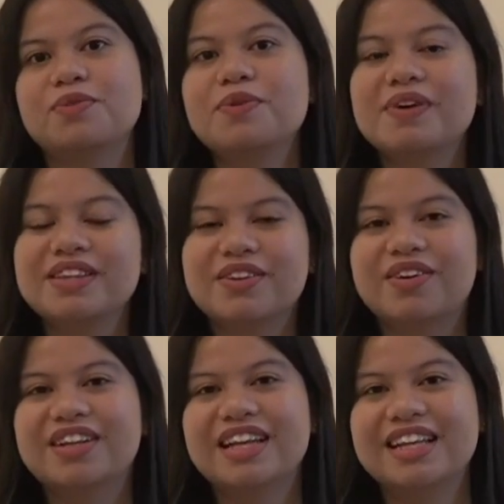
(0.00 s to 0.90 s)
we went to
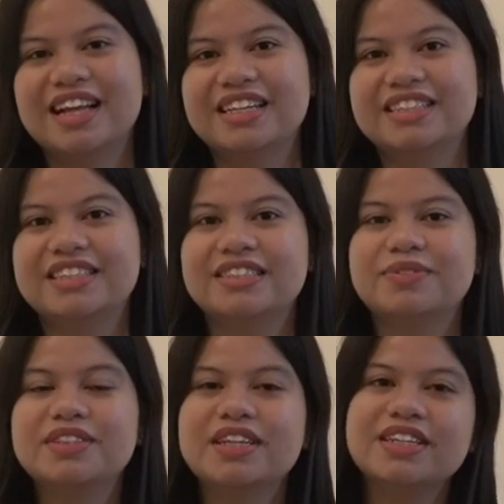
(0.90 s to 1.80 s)
online classes.
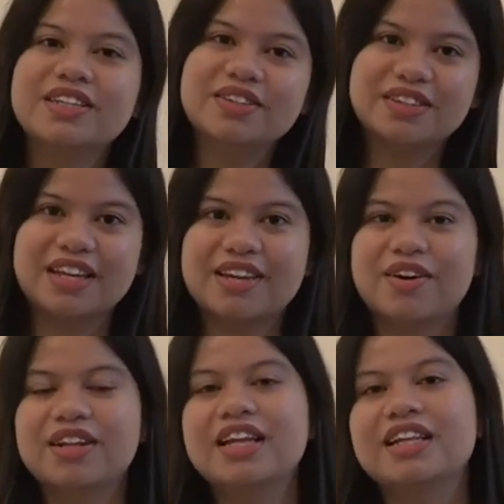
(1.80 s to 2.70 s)
We started to take
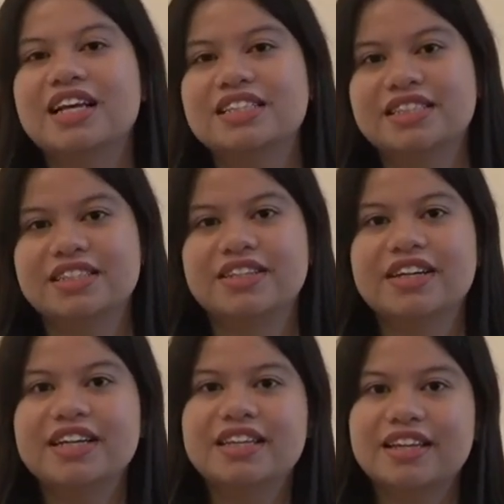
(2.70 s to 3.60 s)
online classes in
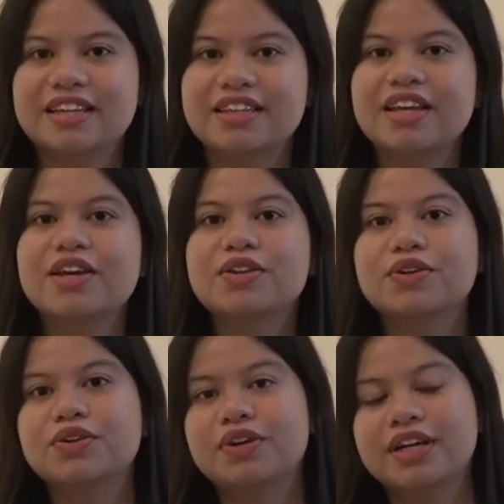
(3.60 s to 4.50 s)
grade 10
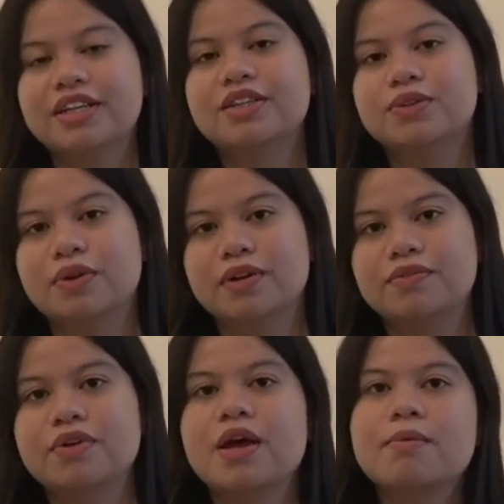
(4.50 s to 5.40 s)
to grade
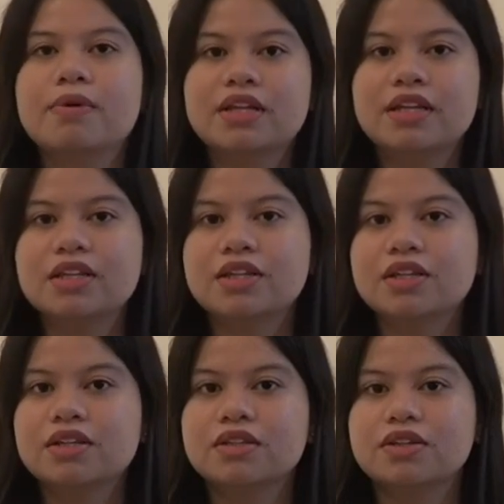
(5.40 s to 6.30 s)
12. But
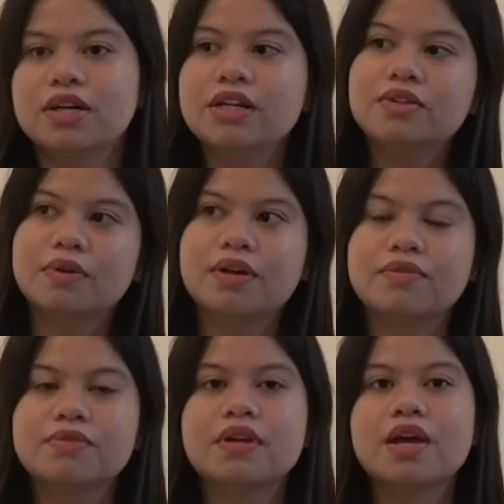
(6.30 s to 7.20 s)
in grade
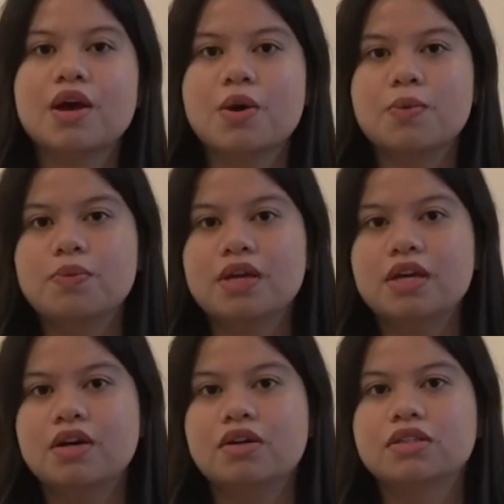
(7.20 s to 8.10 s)
12,
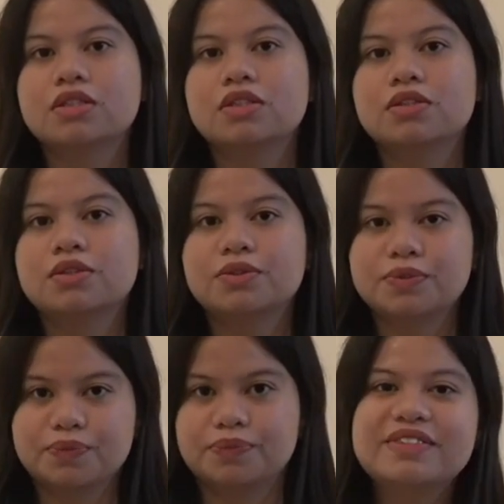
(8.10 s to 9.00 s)
we
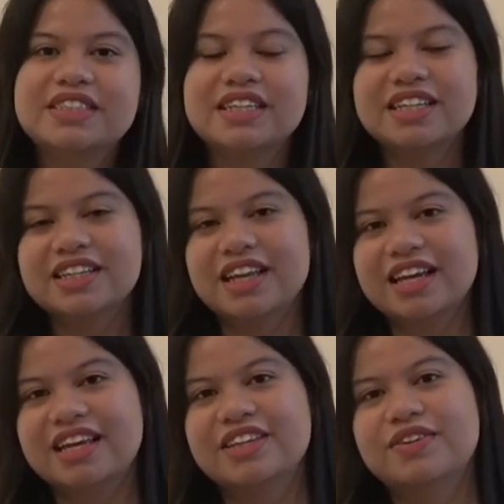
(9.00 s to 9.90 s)
also decided
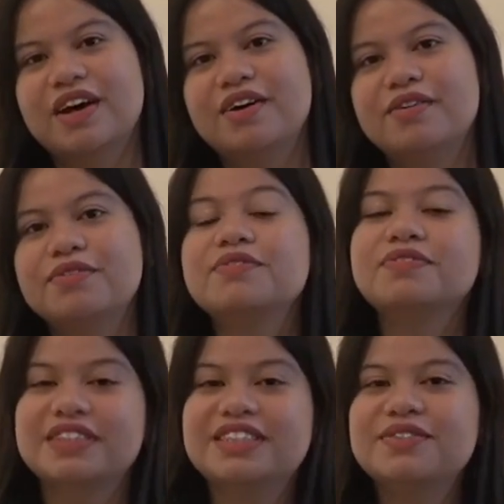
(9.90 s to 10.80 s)
again to
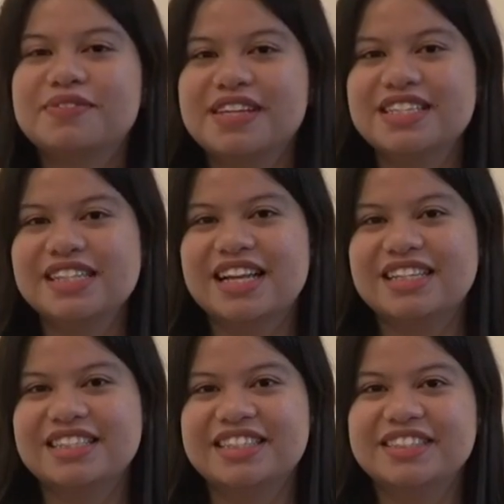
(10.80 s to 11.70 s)
have face-to-face
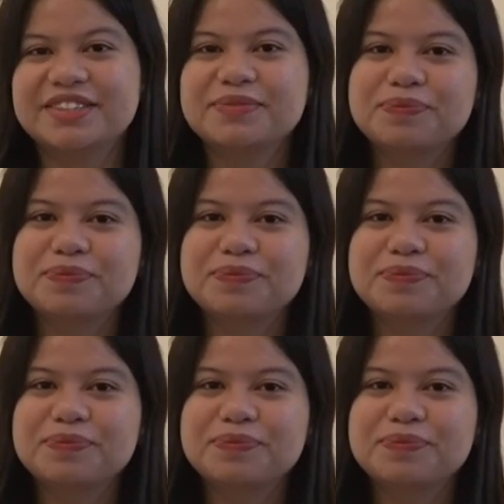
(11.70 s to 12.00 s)
classes.